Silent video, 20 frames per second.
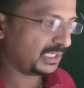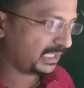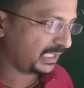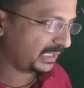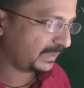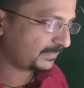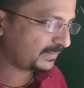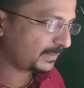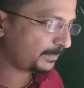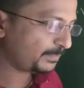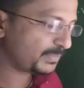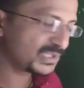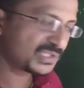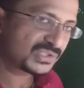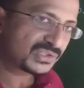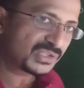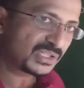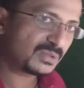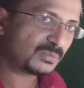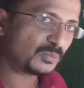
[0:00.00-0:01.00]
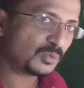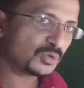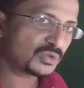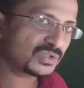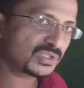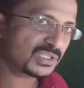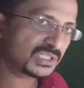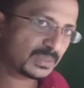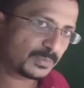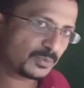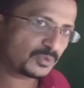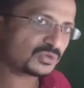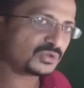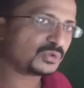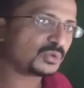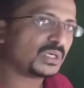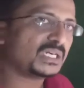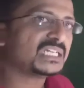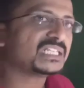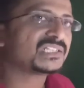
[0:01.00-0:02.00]
if the piston moves, suppose
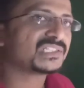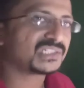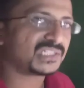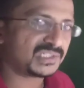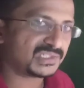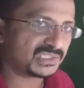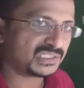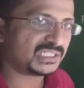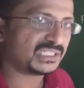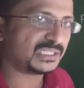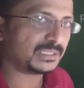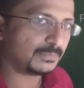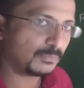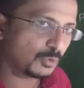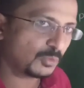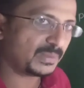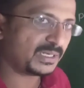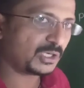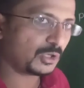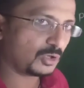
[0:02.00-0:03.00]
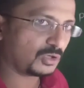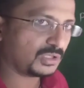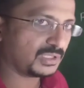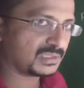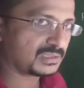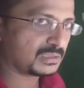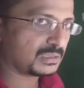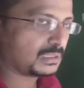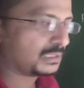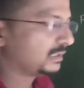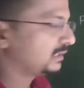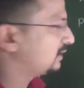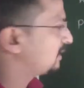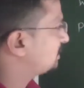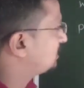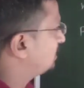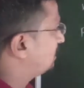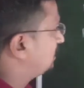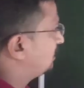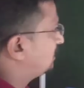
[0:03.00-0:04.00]
through a distance d, moment occurs,
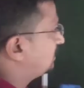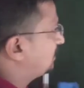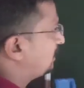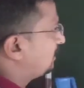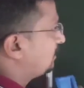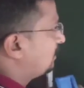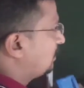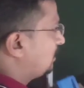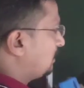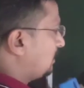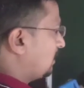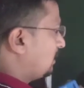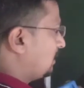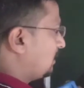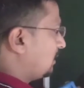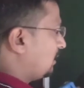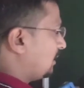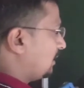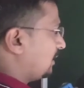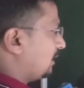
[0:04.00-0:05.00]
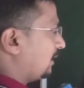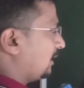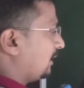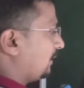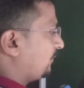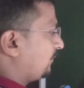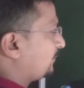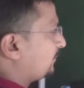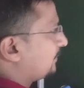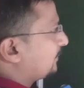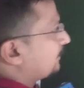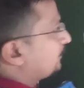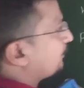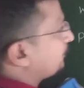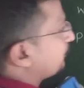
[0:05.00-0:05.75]
yes, then F